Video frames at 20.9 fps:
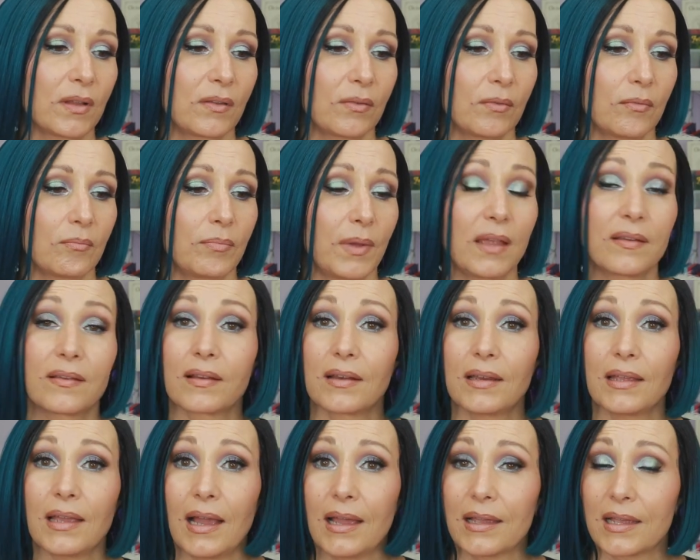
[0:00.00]
But
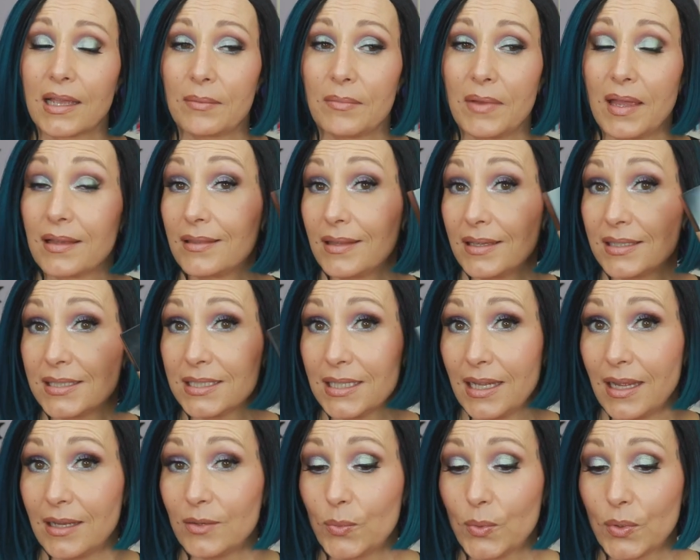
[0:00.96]
basically I can make this
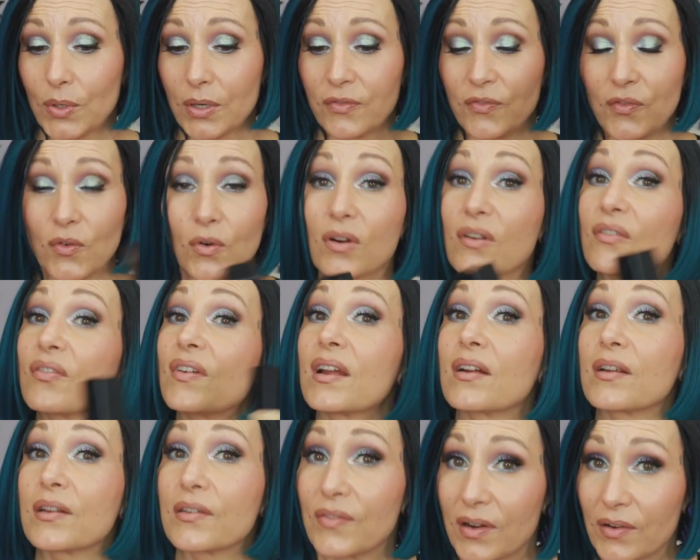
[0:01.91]
shade work for a
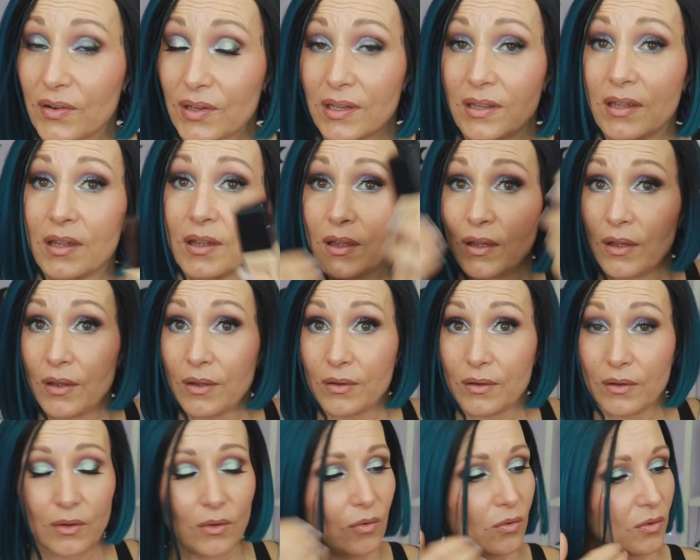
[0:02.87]
very, very
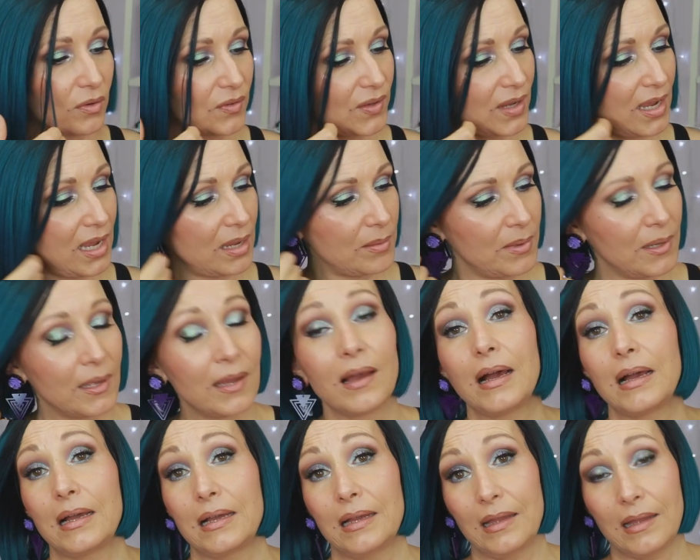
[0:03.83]
long time.
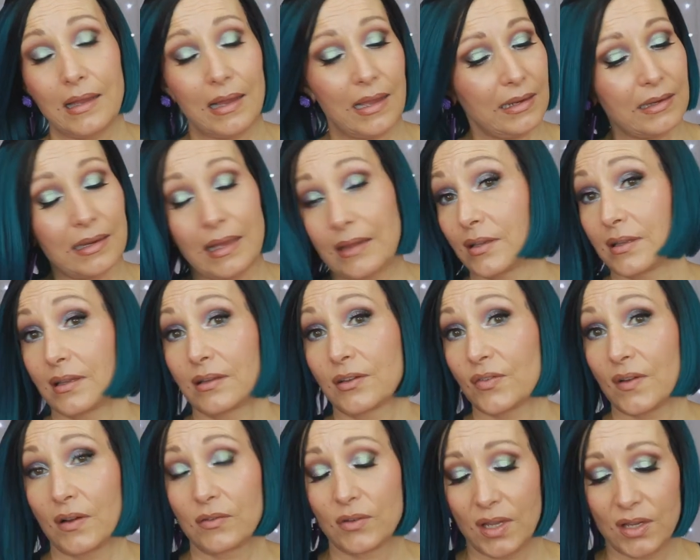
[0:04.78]
I like
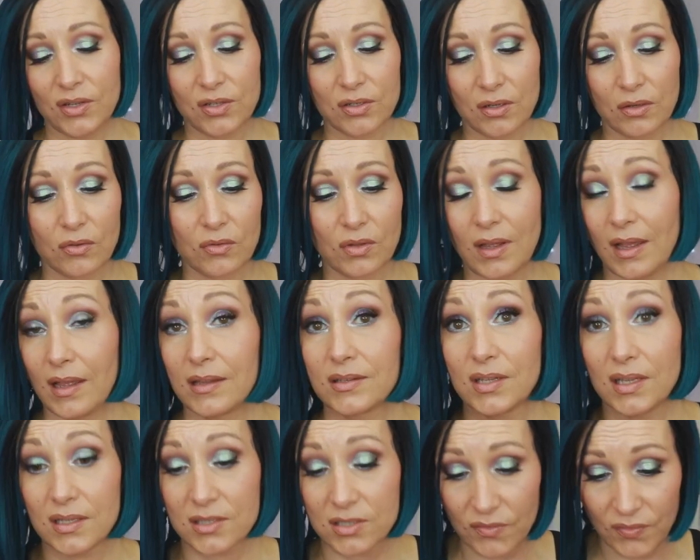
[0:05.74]
this foundation a lot,
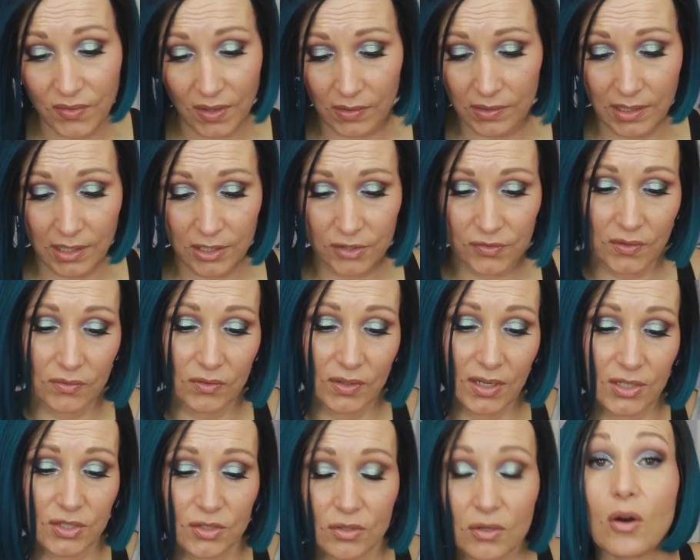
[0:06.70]
guys. It's a very nice
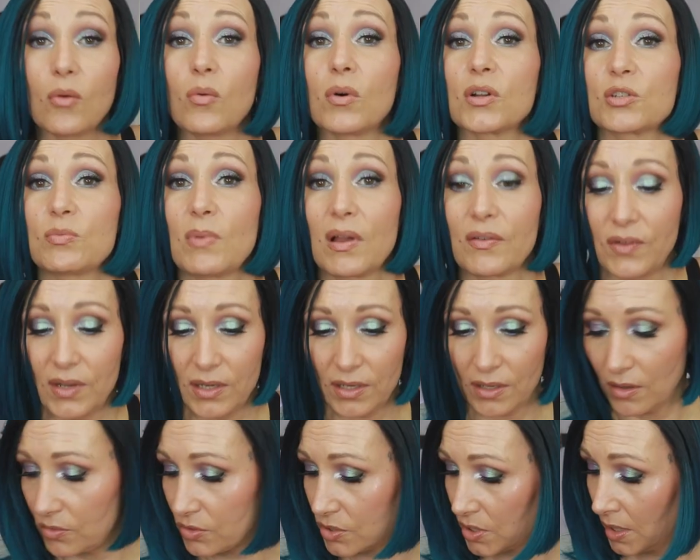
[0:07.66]
foundation. Go watch my
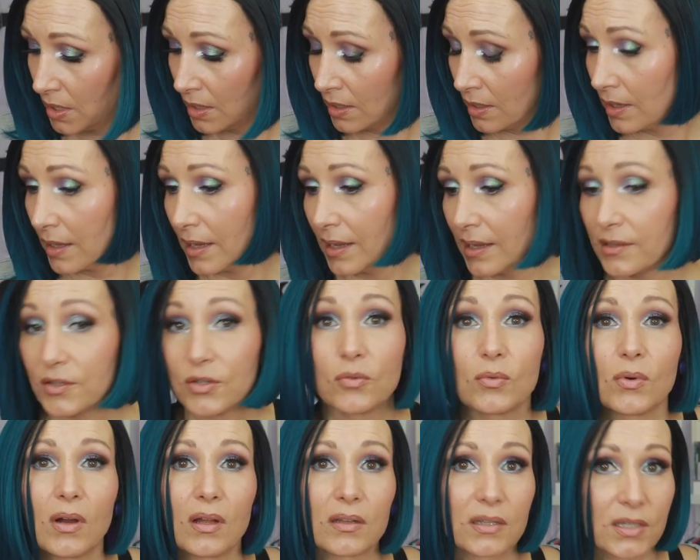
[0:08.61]
videos and
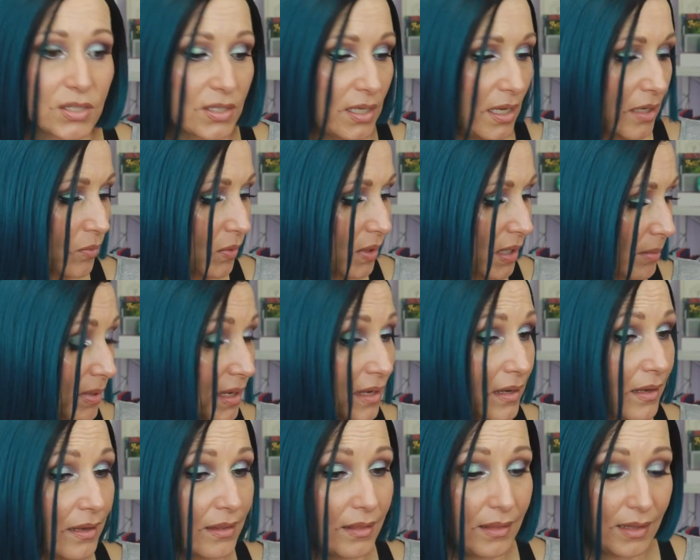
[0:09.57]
you will understand what I
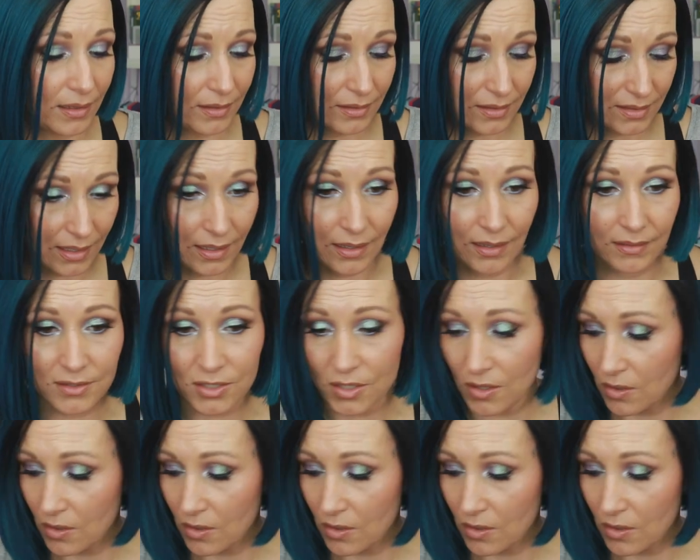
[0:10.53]
mean. And that is it.